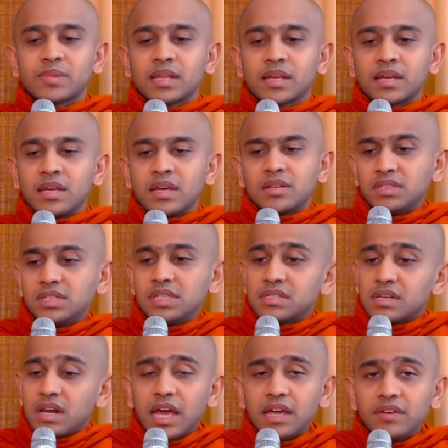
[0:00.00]
So this
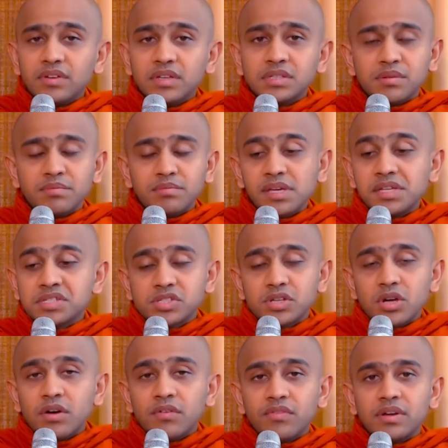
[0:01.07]
life is a mixture
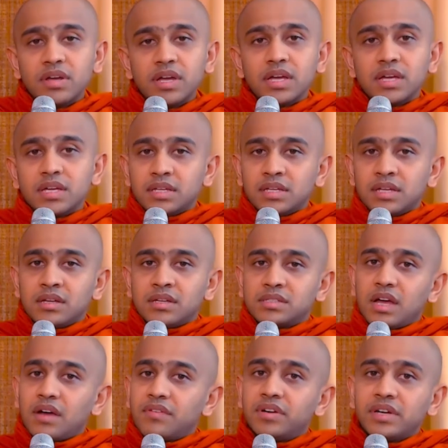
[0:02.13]
of
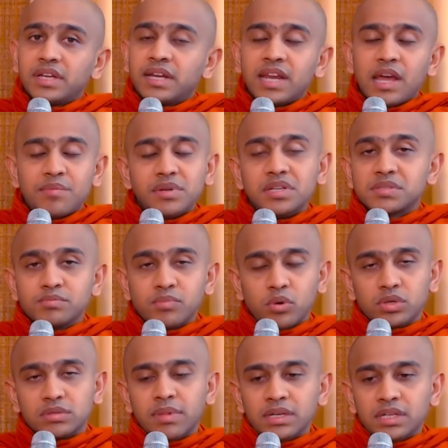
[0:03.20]
suffering and happiness both.
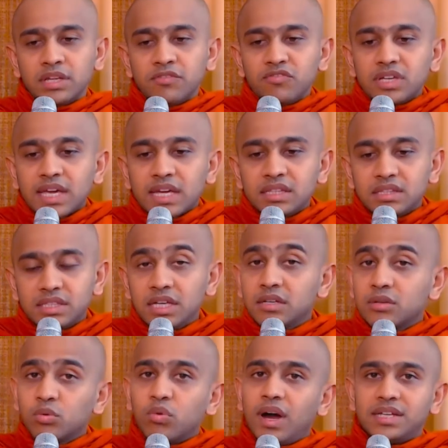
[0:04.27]
But if we can think
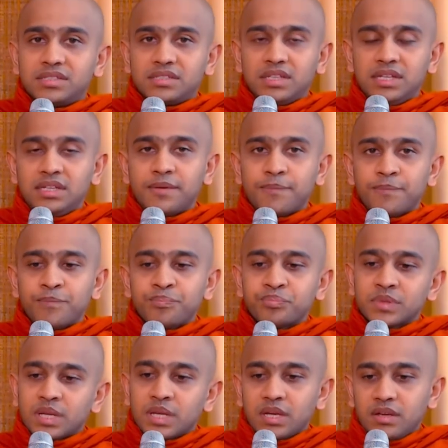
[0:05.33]
wisely,
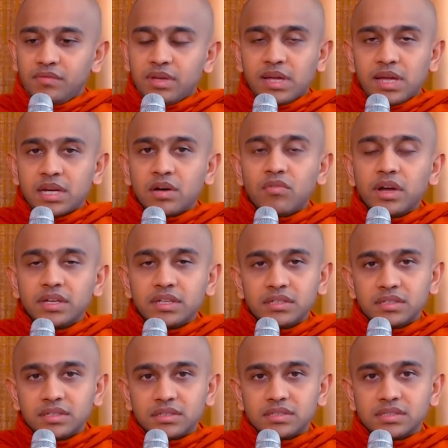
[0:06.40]
we can avoid
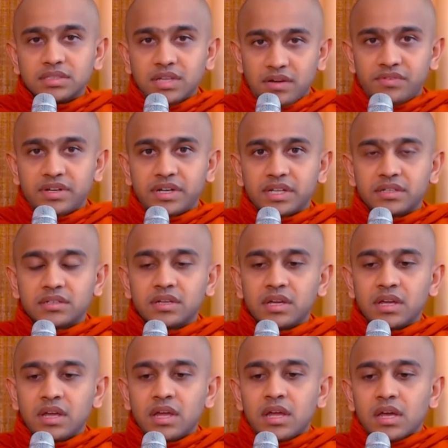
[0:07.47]
suffering.
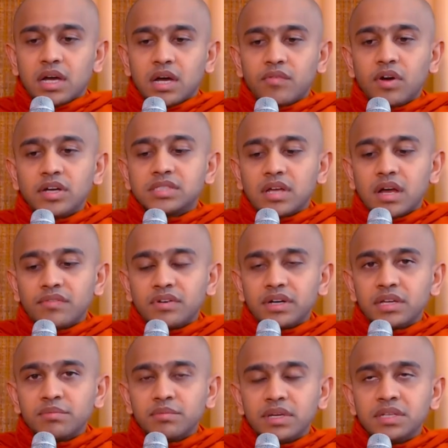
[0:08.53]
Avoid
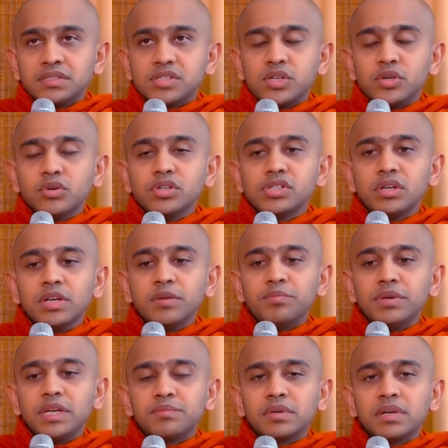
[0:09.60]
suffering means usually
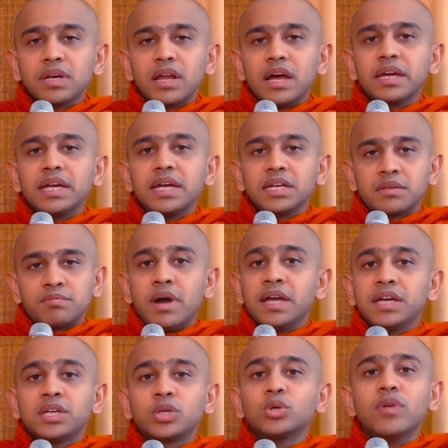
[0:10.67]
people are hit by
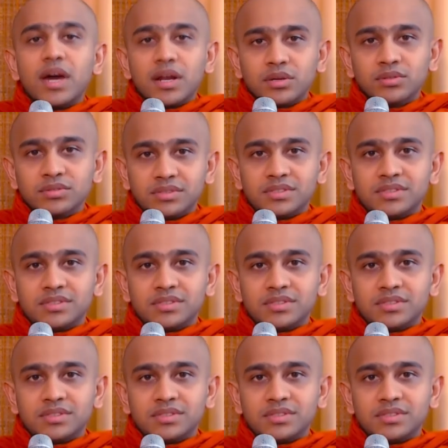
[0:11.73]
2 arrows.